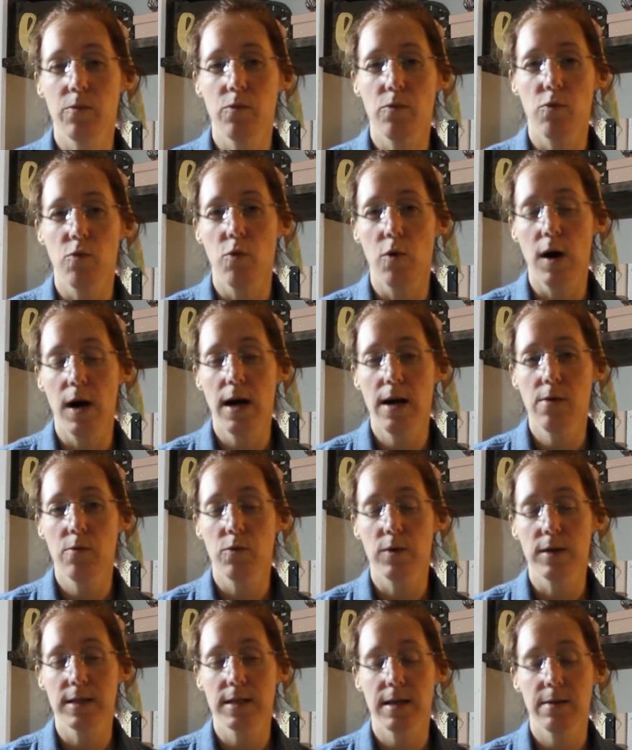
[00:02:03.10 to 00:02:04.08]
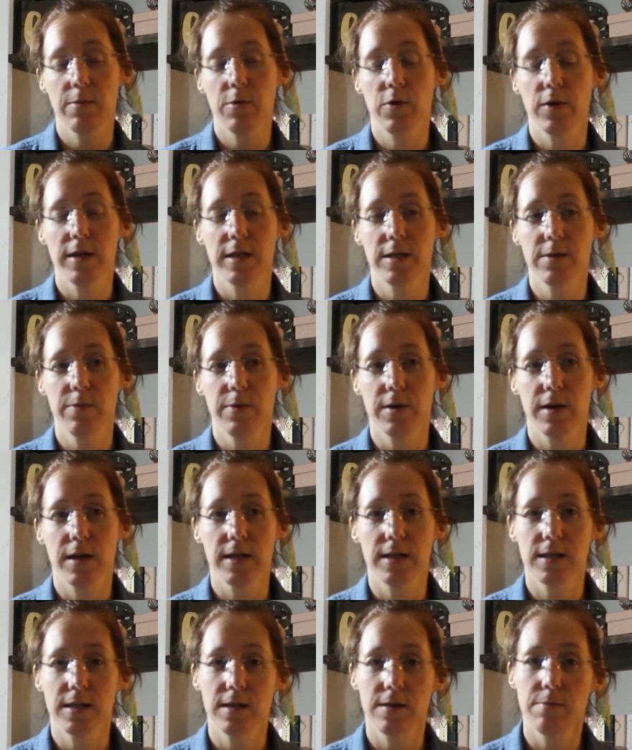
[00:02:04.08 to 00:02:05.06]
what ones I'm going to put
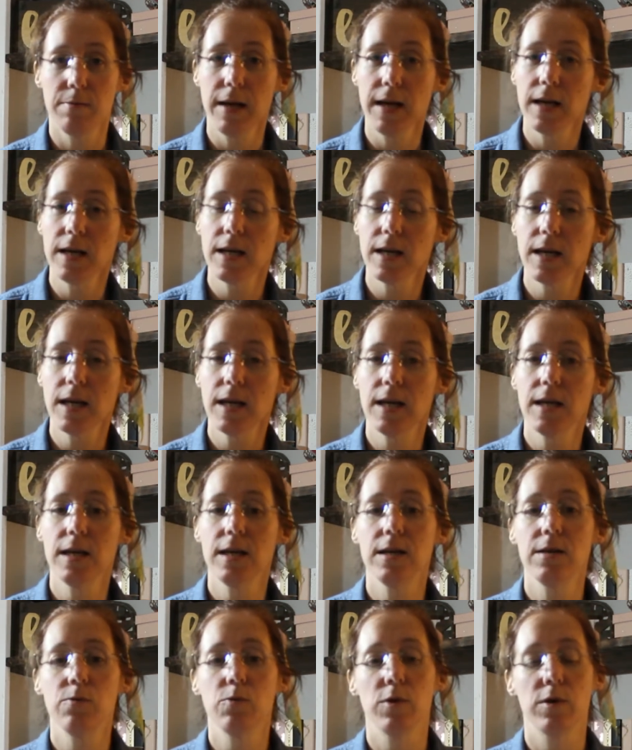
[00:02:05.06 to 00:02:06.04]
onto the mannequin,